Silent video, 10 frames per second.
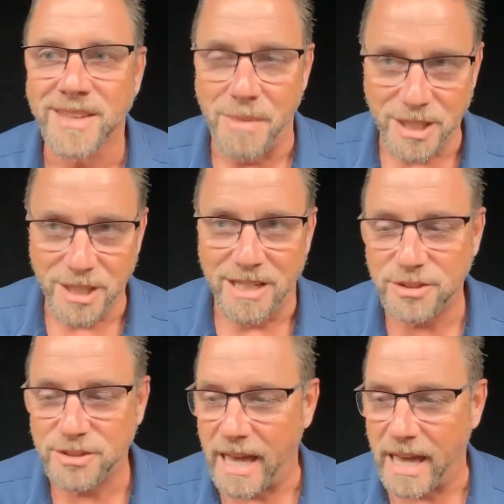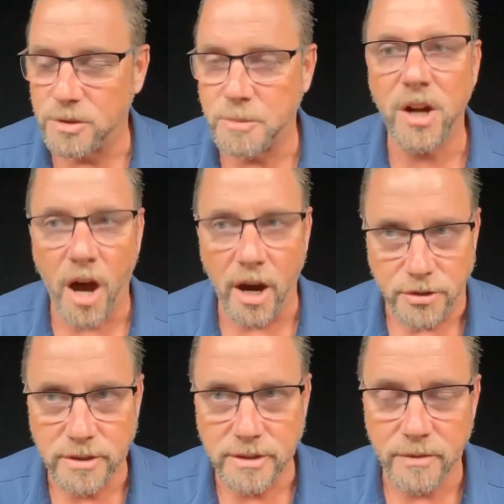made a list, and it was about
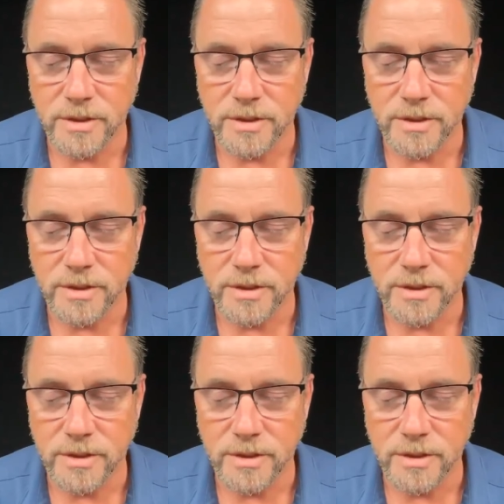100, give or